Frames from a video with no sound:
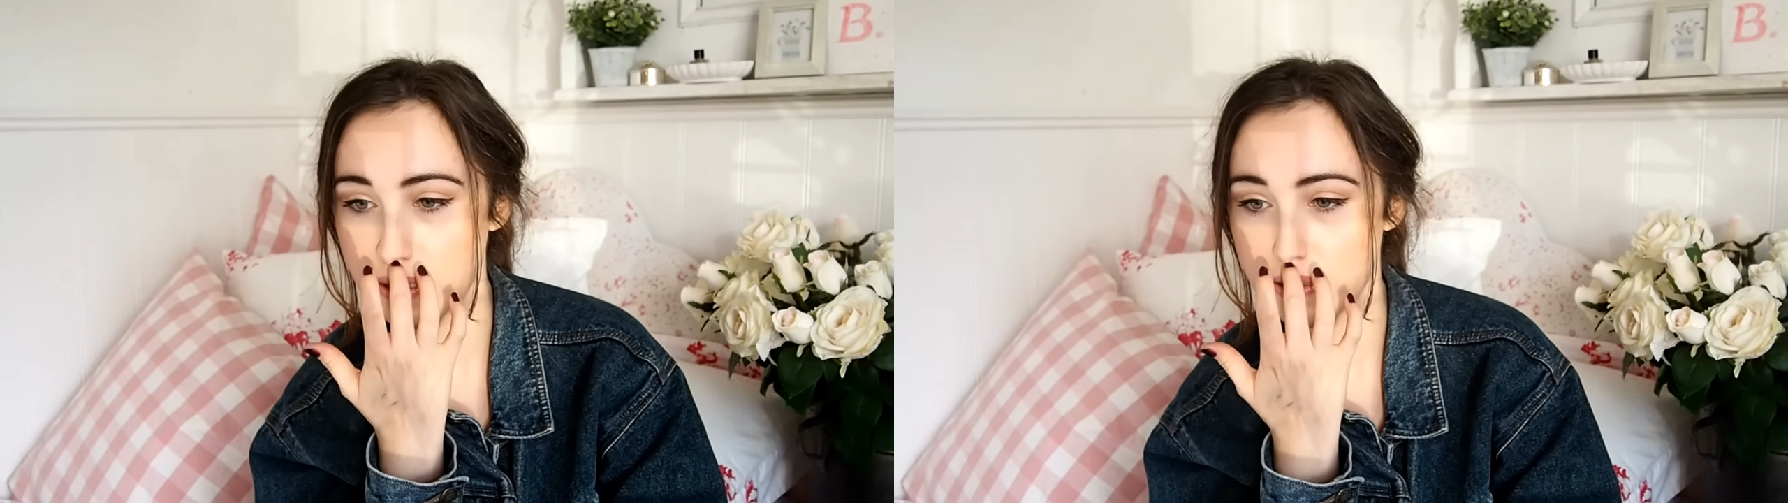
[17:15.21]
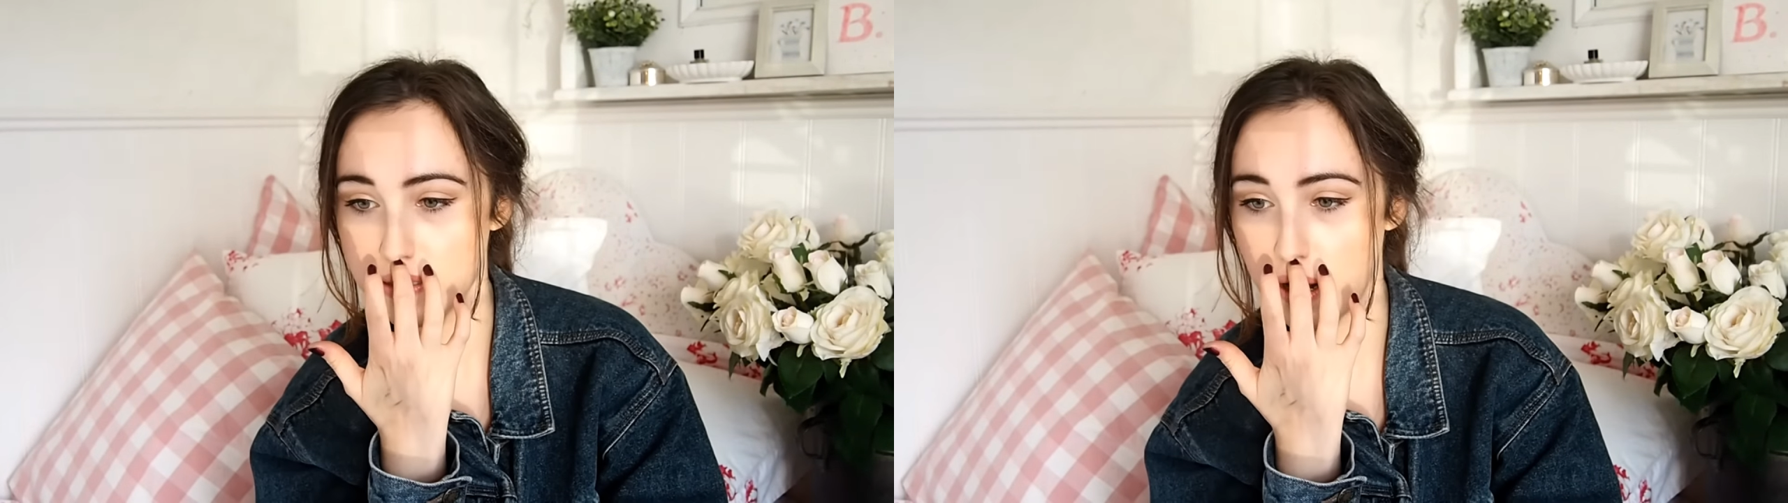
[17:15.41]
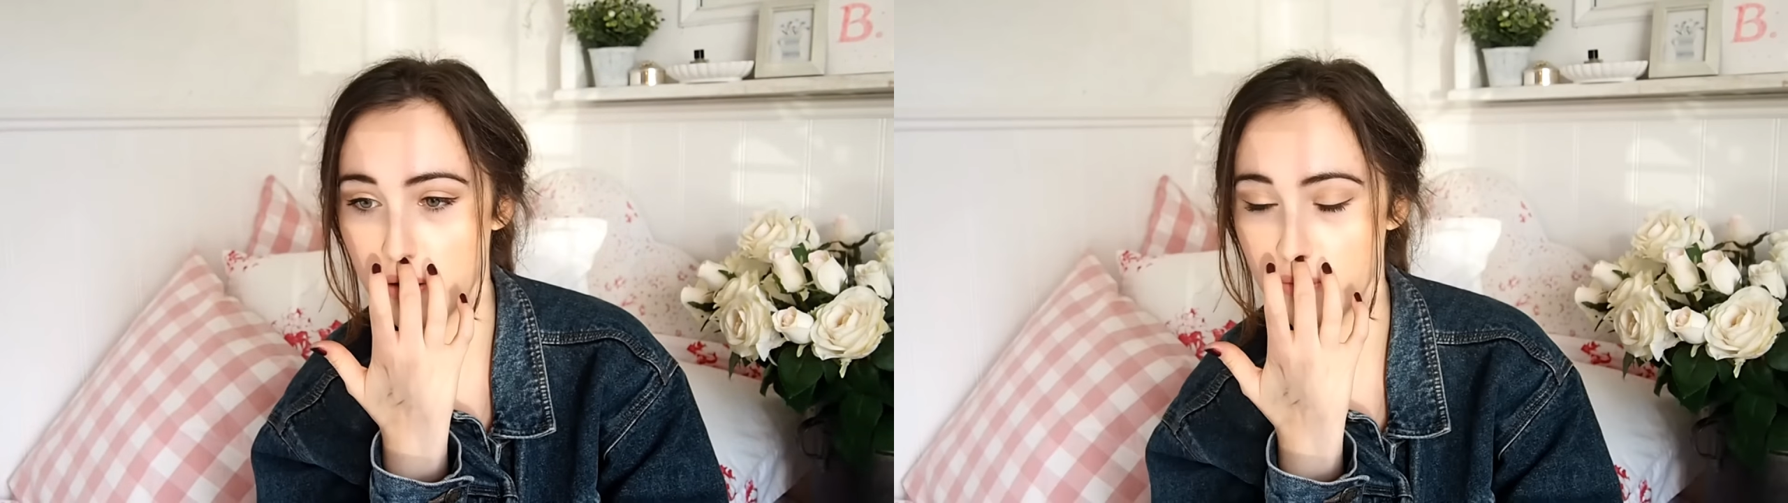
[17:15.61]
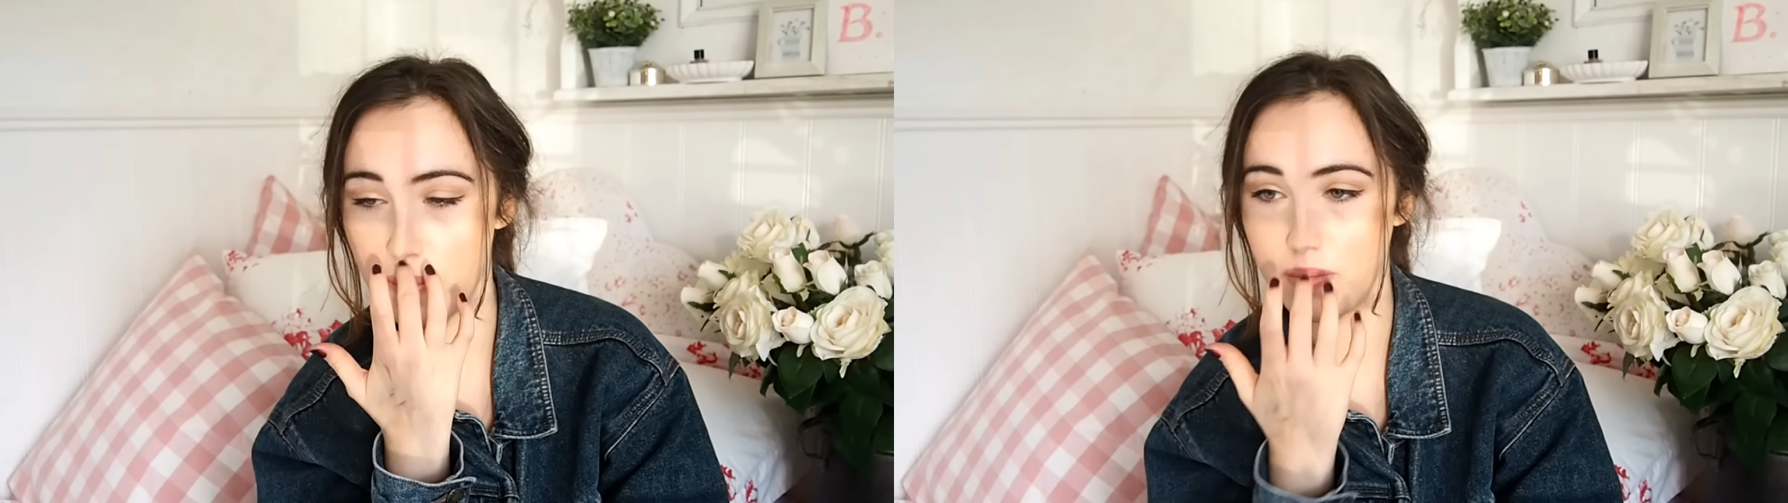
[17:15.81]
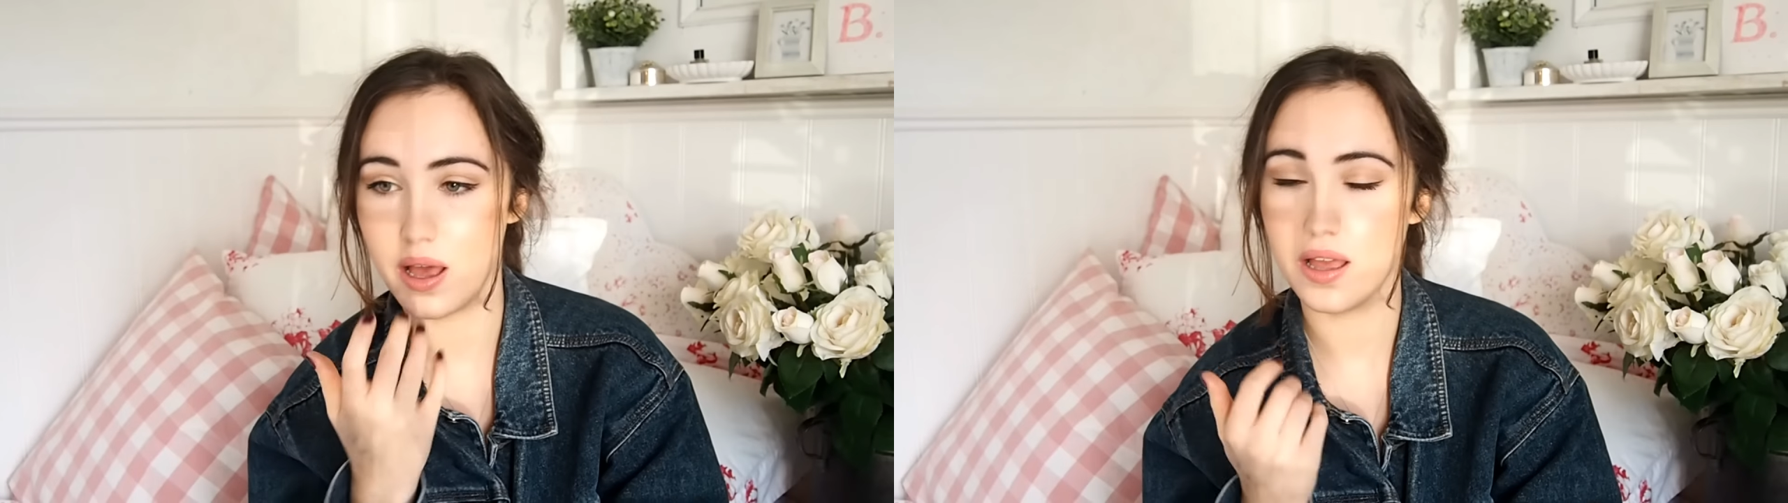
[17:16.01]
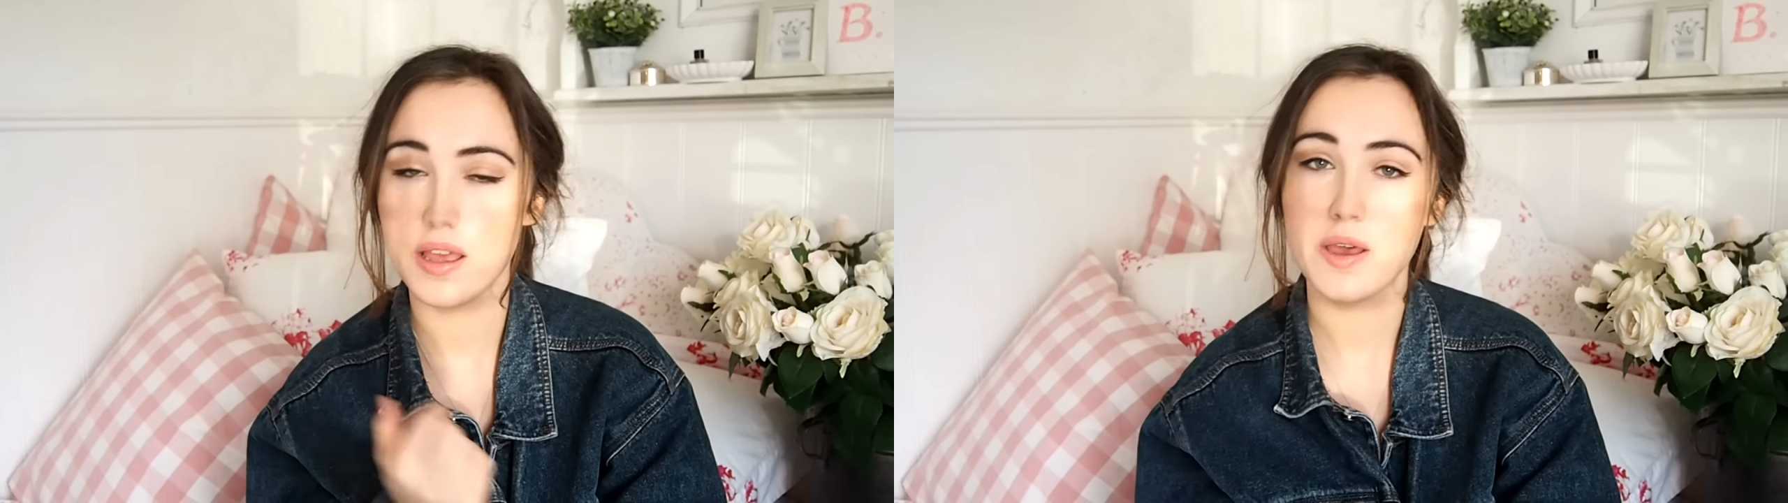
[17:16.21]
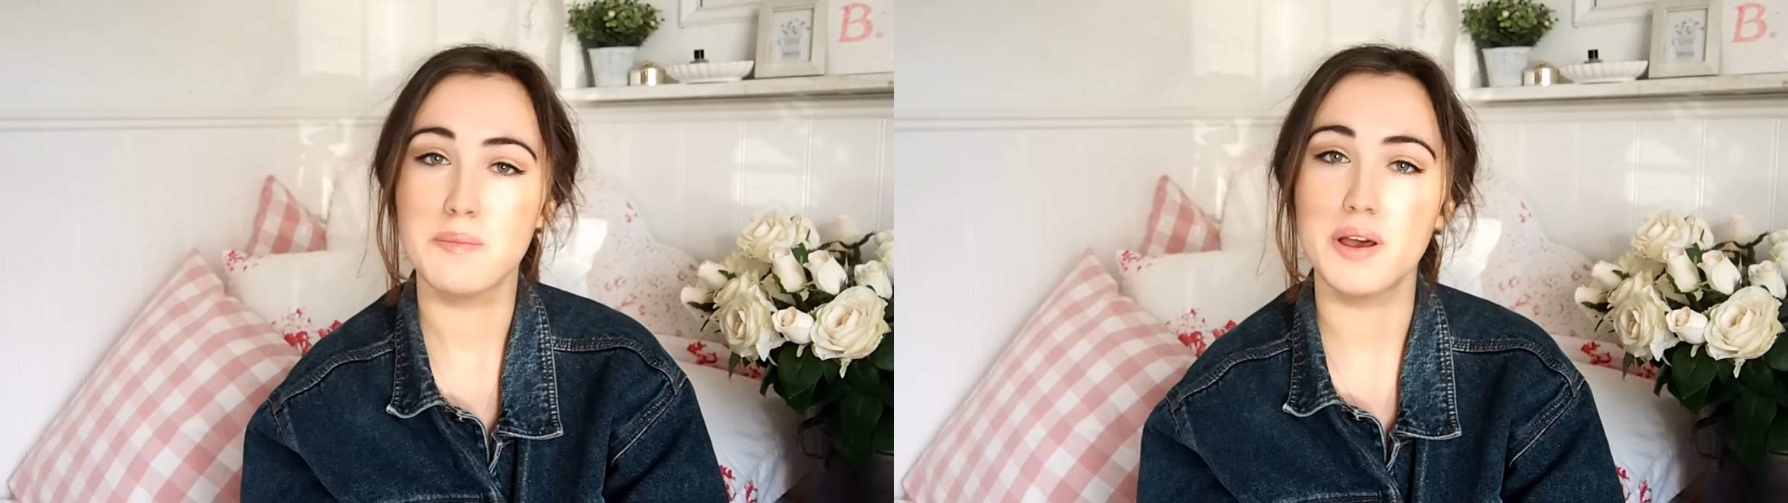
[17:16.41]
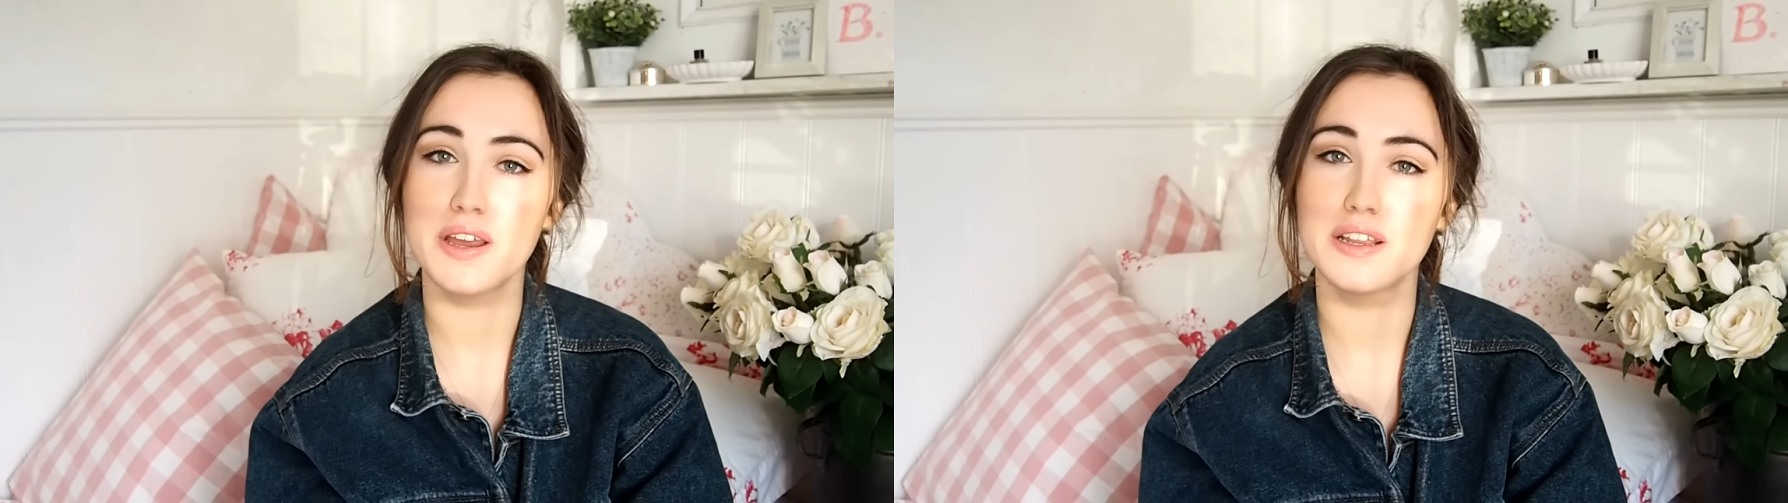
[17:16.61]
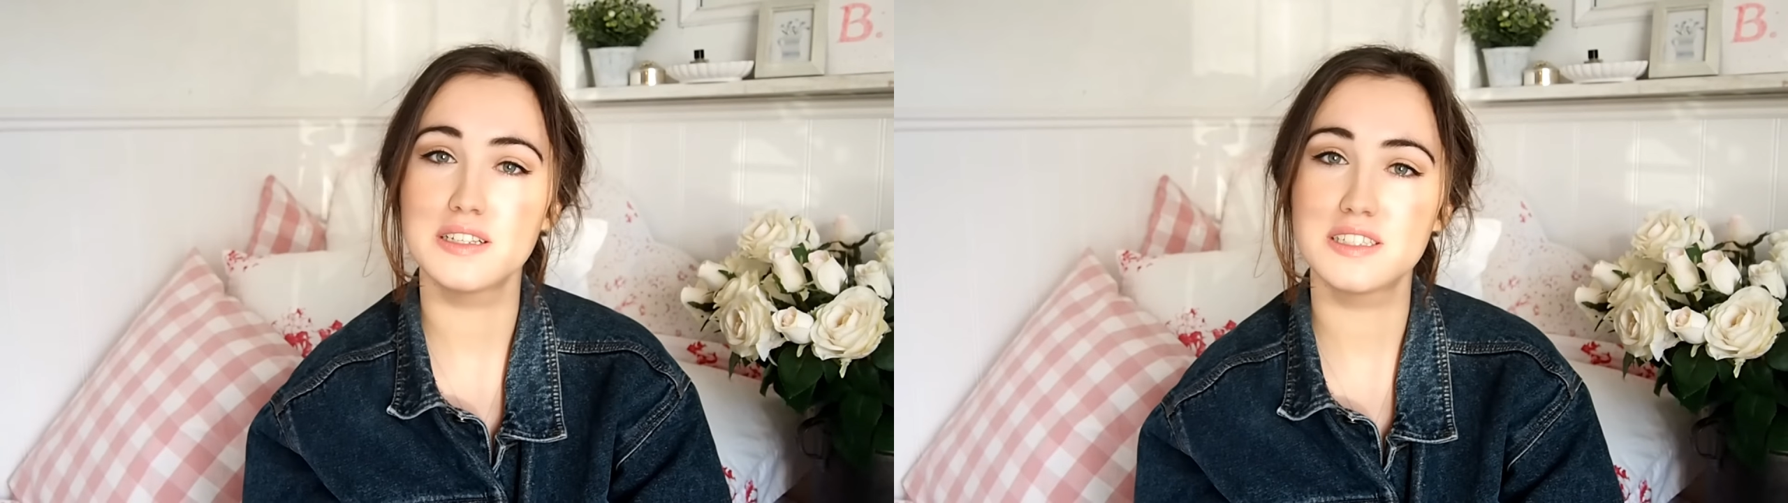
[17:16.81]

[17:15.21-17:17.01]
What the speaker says: I just can't remember. But